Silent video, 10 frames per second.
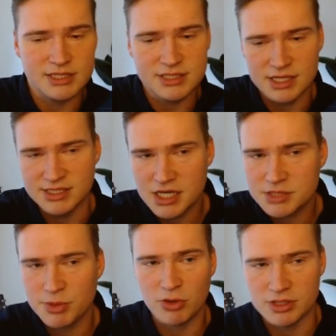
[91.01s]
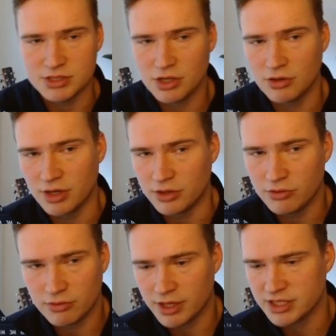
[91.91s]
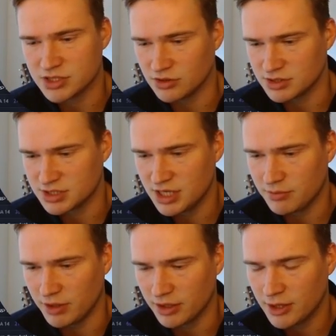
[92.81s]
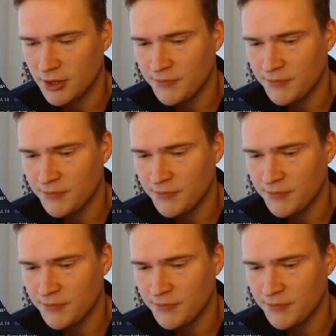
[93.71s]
is that Jasmy on its own, and you already saw a sneak peek,